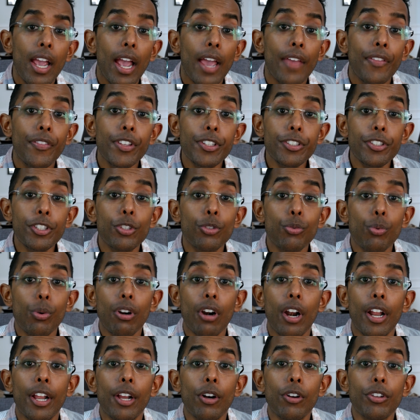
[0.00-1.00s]
And this is
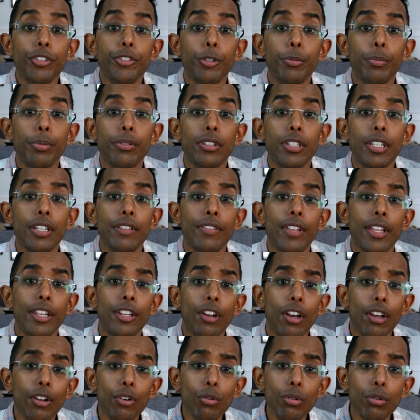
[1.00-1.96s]
where I also believe that not